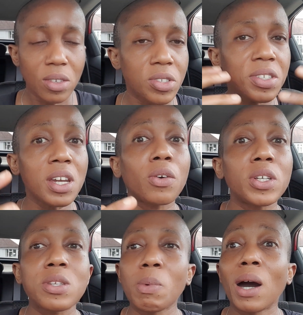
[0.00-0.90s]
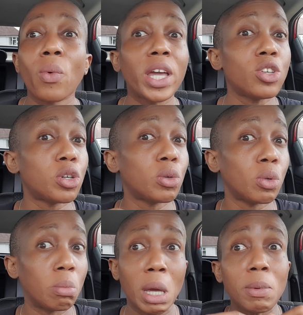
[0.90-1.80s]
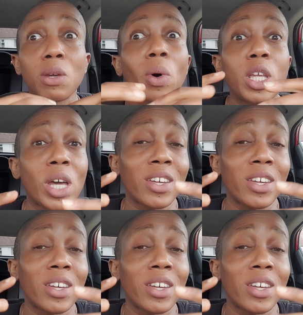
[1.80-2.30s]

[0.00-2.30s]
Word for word: Secrets about when you, maybe when,